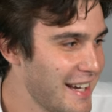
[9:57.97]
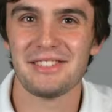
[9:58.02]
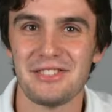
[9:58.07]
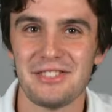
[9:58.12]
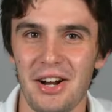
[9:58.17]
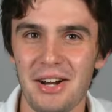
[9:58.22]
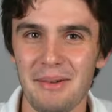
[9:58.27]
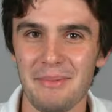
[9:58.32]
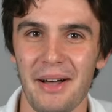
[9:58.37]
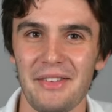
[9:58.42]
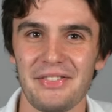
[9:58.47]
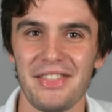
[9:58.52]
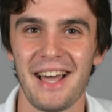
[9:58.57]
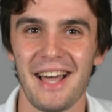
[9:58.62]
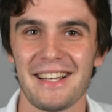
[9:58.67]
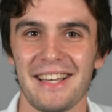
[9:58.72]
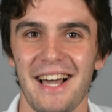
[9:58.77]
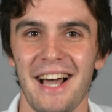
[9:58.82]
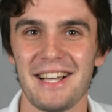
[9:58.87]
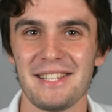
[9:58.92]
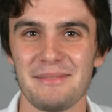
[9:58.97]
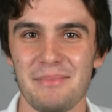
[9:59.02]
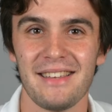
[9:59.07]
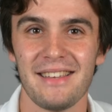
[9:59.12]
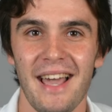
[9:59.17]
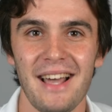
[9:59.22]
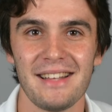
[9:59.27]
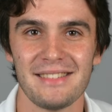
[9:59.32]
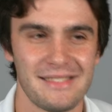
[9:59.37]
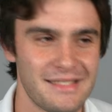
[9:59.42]
Sorry about that, guys.
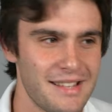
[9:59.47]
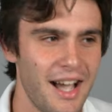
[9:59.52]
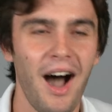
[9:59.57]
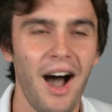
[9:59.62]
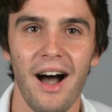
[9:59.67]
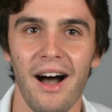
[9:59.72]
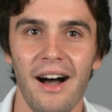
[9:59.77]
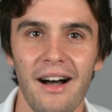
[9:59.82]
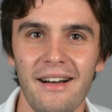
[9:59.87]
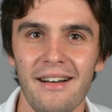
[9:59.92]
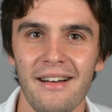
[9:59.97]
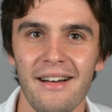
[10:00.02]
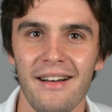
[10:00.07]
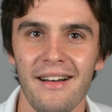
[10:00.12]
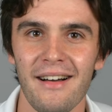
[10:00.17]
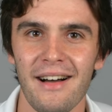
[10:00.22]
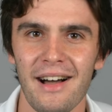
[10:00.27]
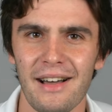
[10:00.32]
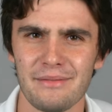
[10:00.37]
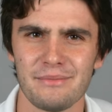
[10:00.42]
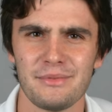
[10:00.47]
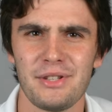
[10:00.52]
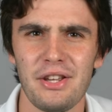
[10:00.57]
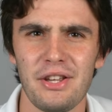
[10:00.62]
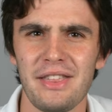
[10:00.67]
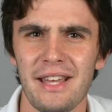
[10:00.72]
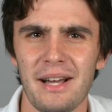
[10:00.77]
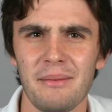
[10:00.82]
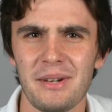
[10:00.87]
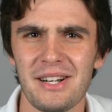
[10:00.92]
Yeah, duh. Do you
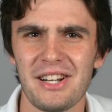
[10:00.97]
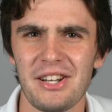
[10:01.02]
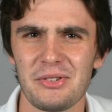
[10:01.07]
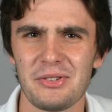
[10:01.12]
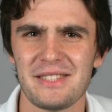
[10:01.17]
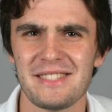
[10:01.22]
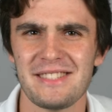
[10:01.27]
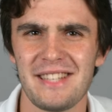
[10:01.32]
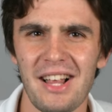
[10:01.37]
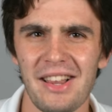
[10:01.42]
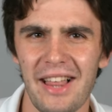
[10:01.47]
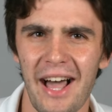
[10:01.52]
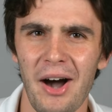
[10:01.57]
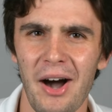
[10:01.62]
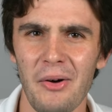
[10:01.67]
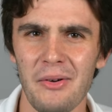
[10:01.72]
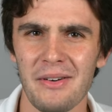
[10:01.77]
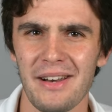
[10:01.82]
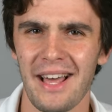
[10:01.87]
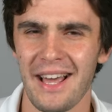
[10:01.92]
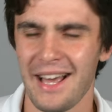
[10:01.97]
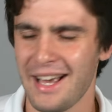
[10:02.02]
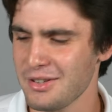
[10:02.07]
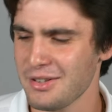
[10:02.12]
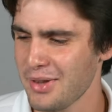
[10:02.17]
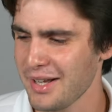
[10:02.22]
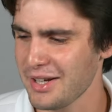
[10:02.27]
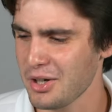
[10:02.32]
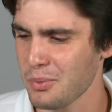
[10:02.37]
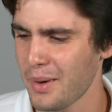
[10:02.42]
think I'm going to go sell out as
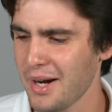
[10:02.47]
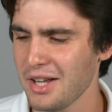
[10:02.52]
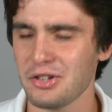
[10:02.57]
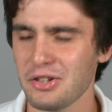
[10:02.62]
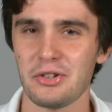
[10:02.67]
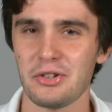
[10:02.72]
like a regular